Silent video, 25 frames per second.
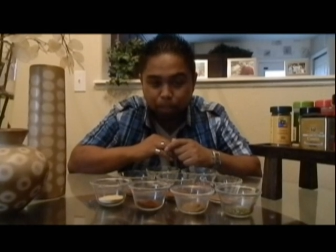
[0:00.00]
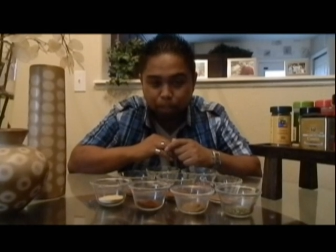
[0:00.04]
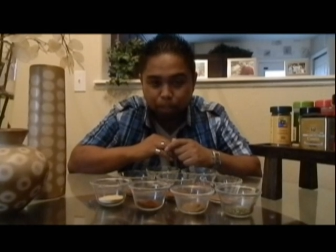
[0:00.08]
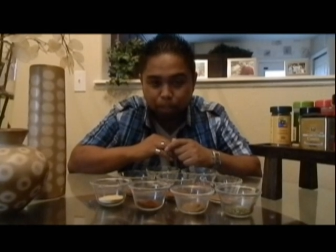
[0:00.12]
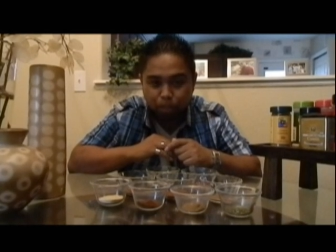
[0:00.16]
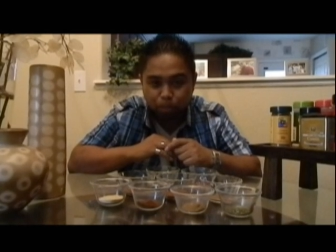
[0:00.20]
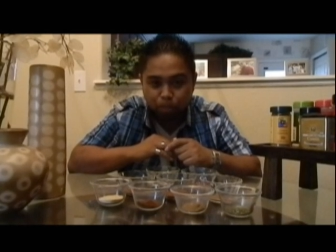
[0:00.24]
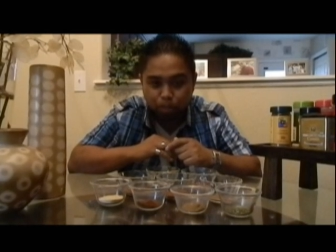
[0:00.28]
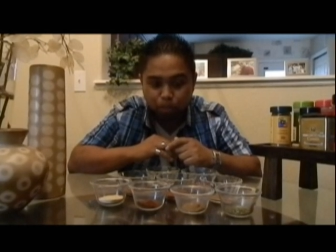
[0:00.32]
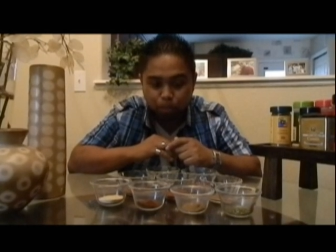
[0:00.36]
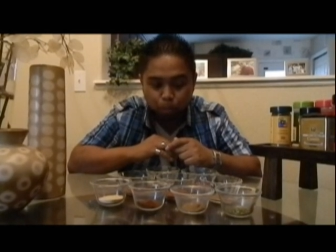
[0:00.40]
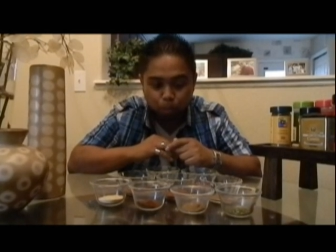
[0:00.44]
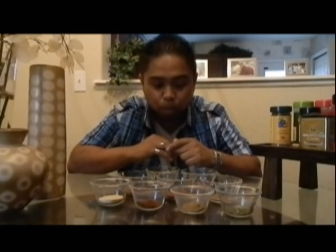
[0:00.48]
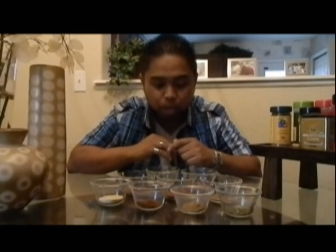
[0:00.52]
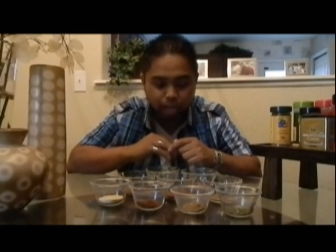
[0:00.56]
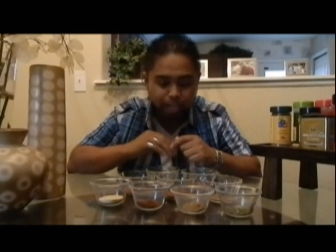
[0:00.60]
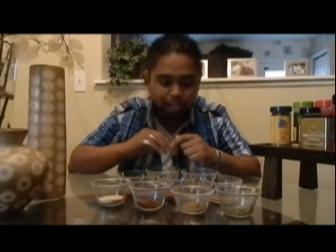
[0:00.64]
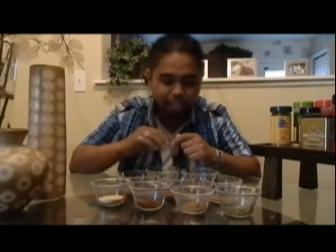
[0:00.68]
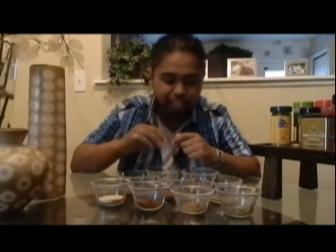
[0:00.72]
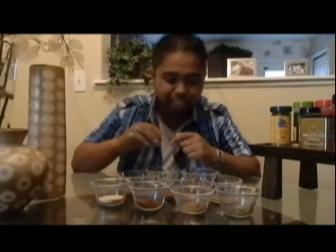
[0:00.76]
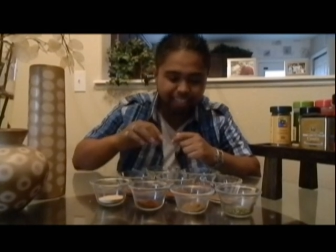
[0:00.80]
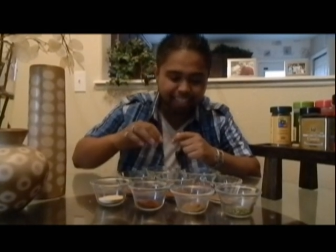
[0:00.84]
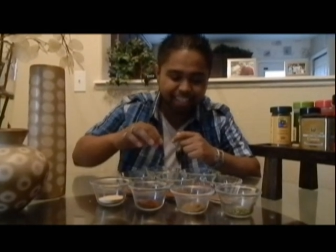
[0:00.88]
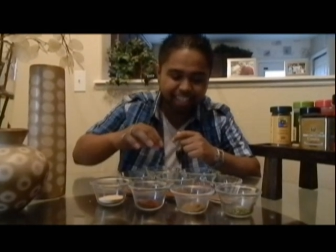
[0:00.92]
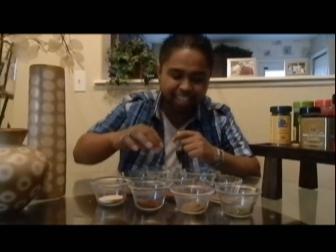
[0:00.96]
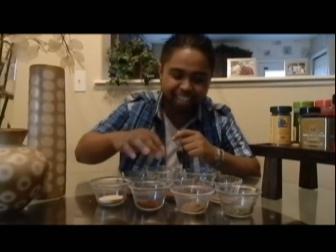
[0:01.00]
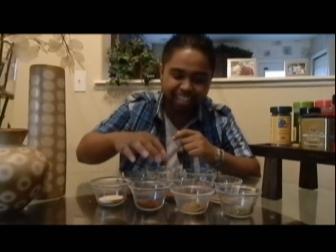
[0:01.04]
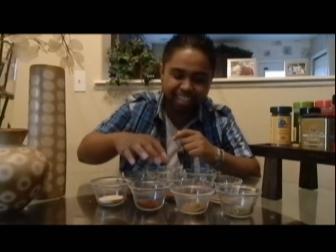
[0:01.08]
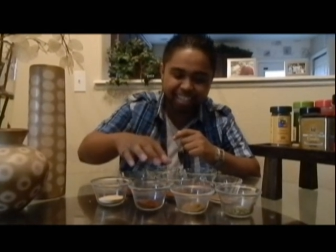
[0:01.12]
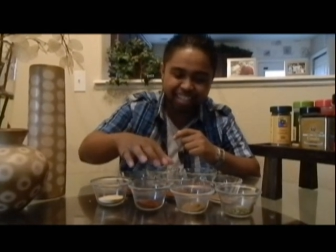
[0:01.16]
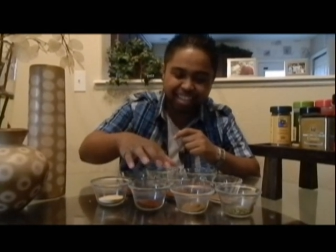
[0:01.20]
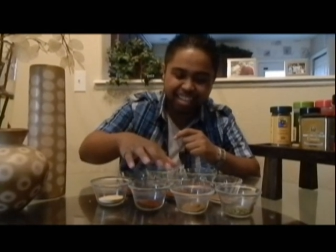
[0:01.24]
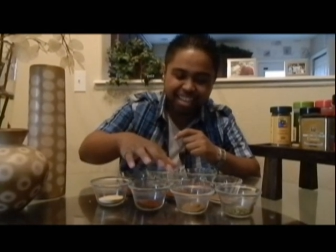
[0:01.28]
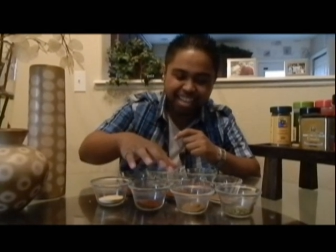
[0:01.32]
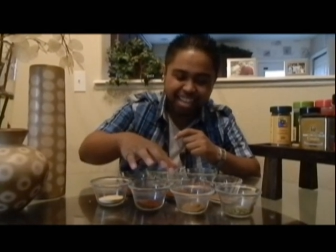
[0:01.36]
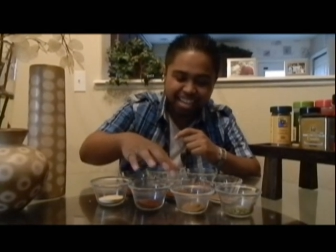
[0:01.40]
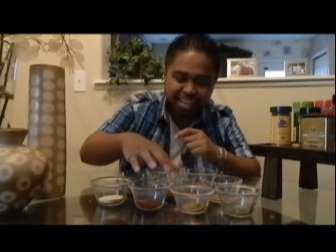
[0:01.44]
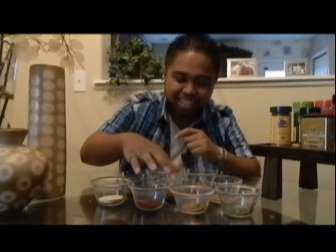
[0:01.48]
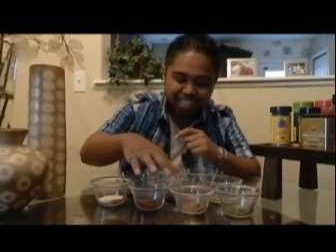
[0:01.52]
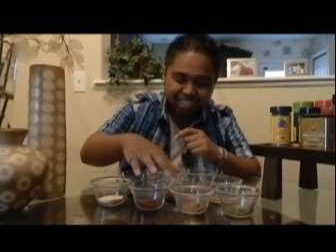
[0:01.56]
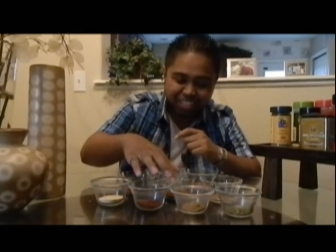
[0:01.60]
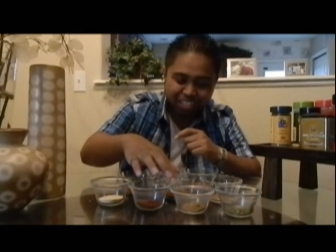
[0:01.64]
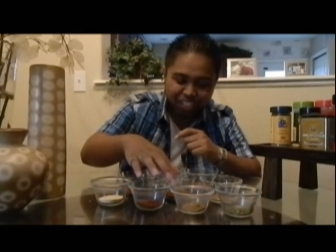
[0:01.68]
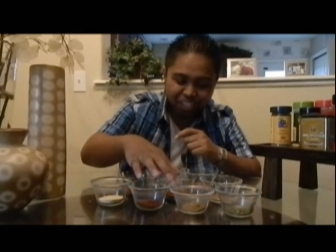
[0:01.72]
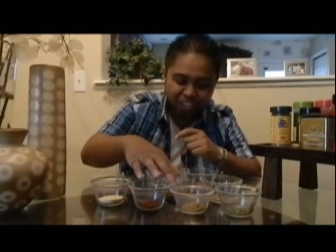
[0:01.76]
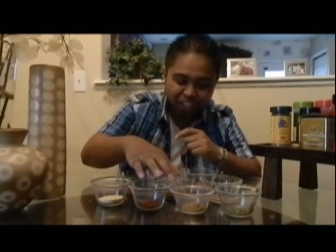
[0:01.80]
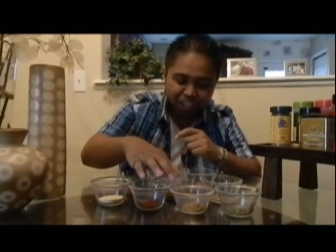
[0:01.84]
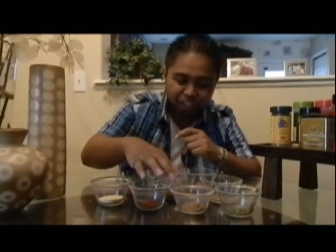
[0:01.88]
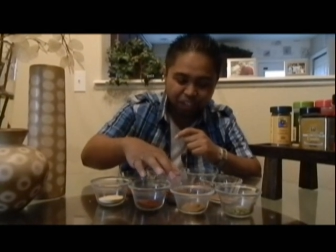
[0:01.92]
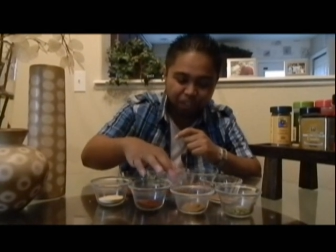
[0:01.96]
you lose some weight.
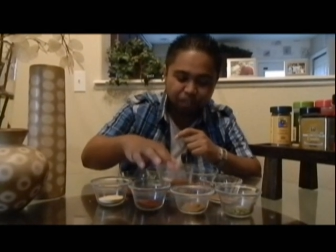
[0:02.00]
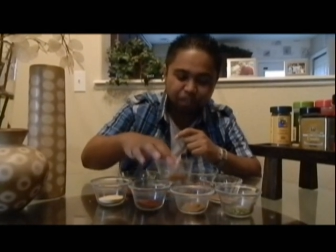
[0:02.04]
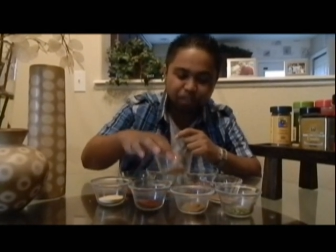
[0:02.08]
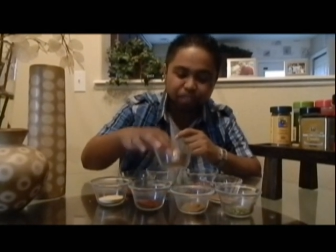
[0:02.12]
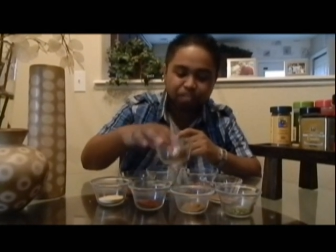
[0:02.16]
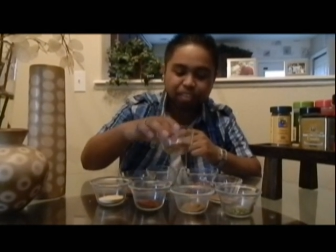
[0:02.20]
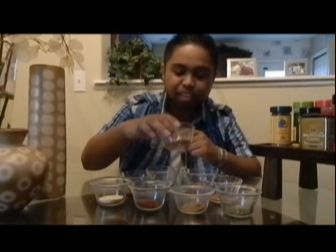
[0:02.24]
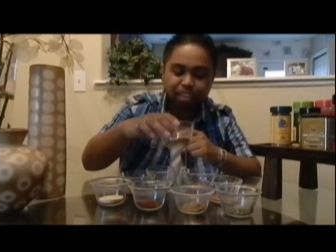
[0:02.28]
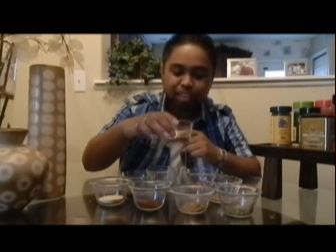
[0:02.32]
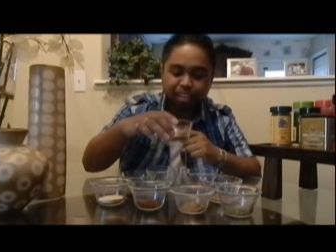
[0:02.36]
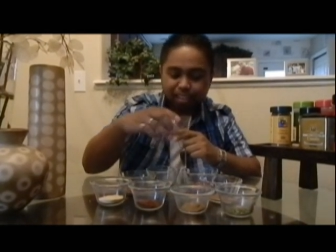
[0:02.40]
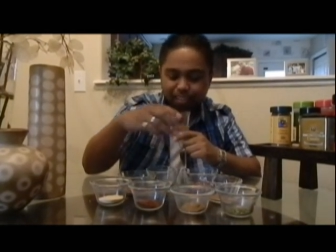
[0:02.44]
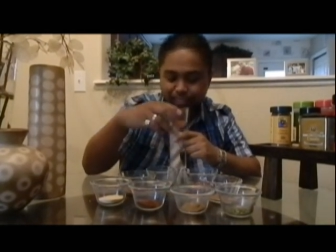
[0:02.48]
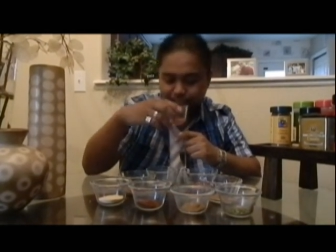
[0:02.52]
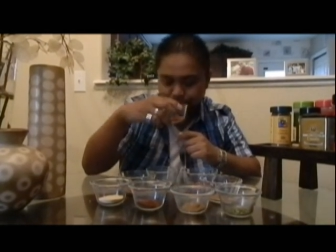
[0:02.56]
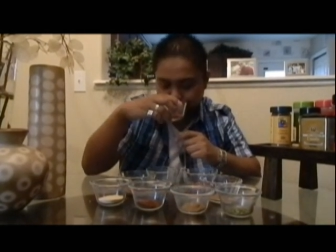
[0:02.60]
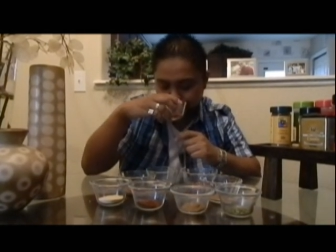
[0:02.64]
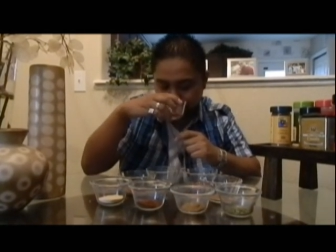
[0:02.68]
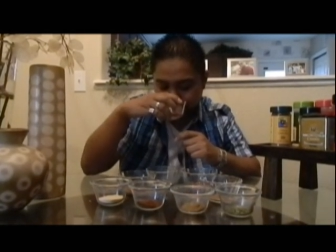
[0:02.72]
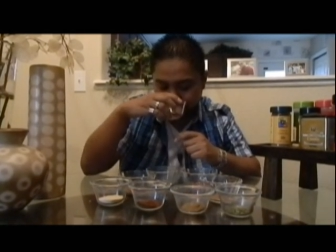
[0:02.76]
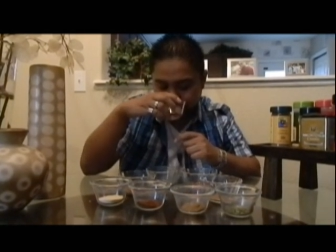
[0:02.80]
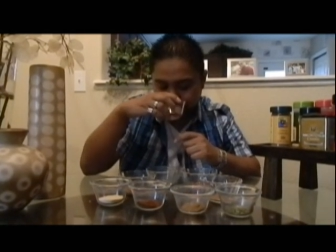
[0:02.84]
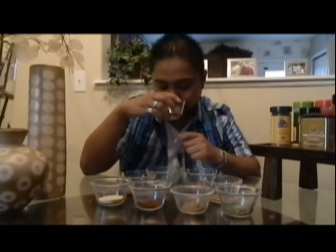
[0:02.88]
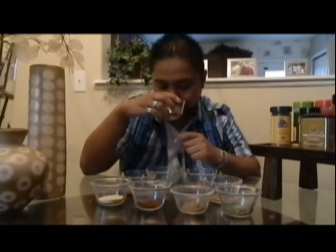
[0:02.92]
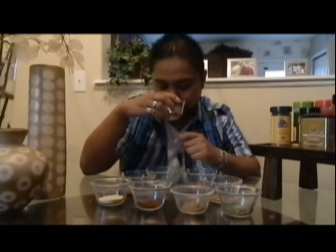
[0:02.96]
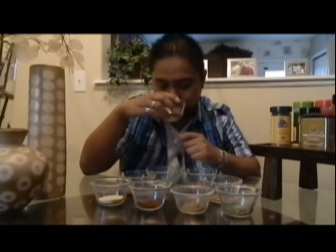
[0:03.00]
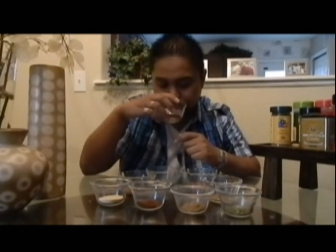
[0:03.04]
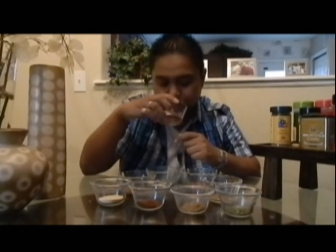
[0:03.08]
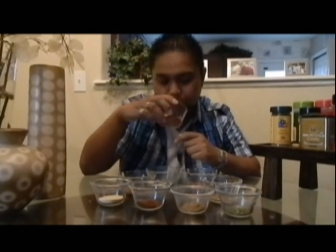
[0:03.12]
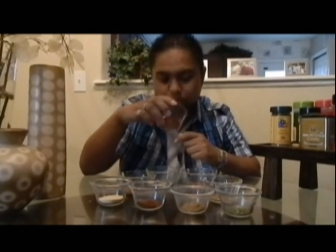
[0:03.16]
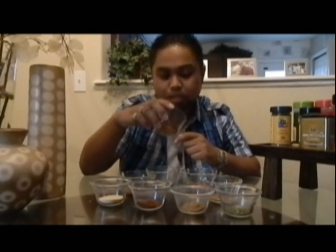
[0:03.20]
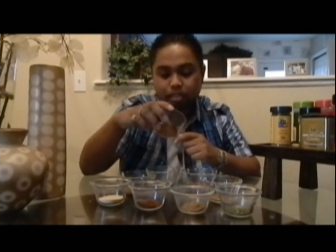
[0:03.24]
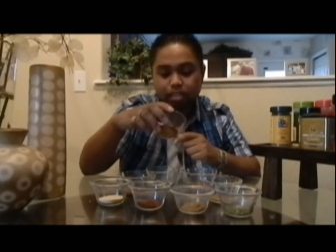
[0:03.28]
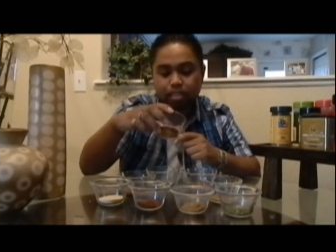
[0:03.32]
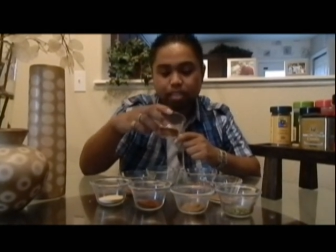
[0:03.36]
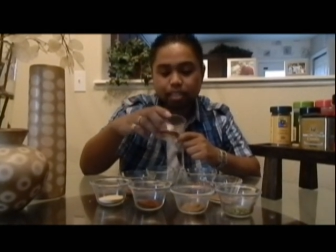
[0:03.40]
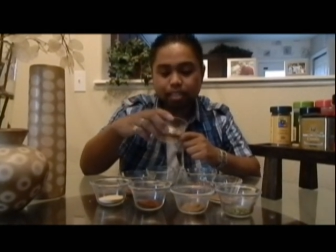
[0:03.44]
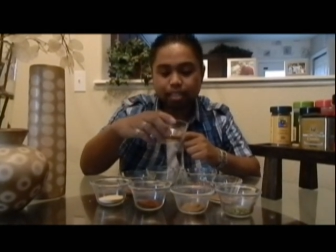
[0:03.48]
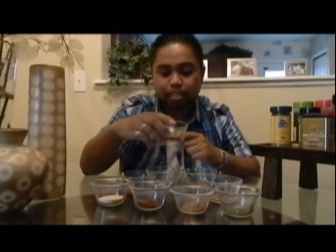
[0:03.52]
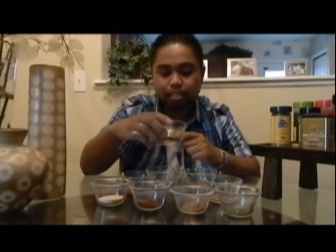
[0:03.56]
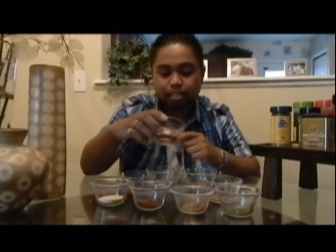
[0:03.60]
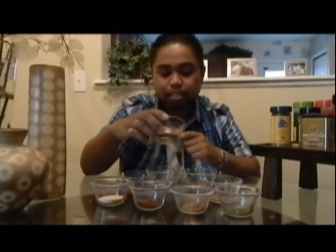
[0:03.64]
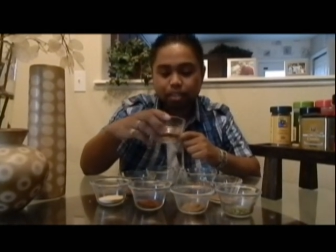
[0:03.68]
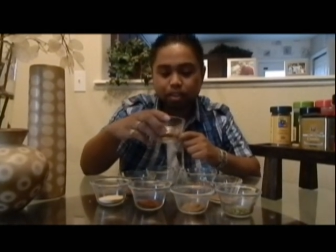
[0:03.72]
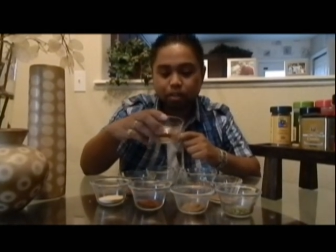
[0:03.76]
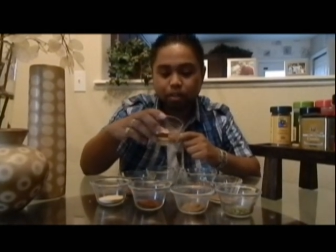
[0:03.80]
So what's this?